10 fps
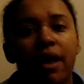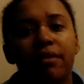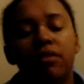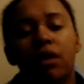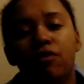
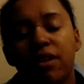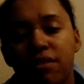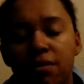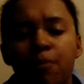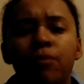down to the
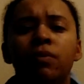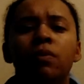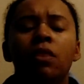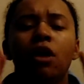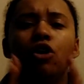events.
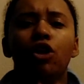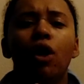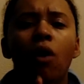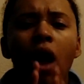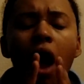You
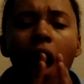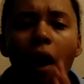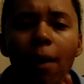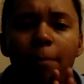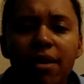know,
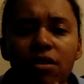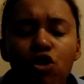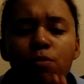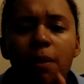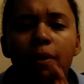I
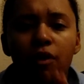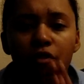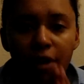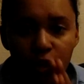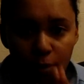messaged people on
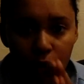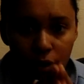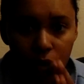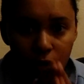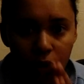
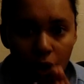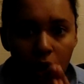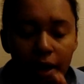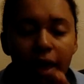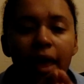Facebook,
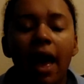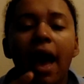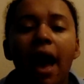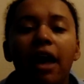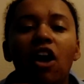okay,
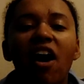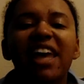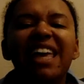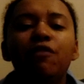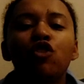and
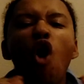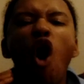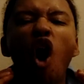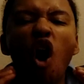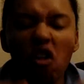I even
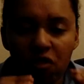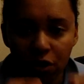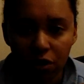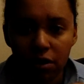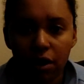
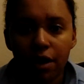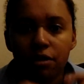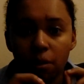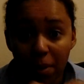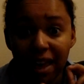offered
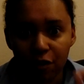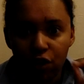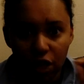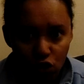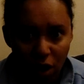to pay
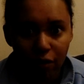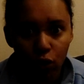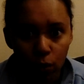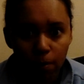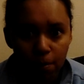for their
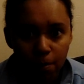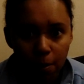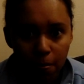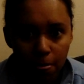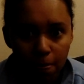travel.
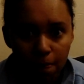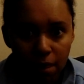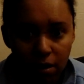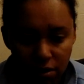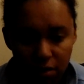
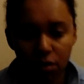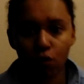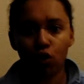Is this still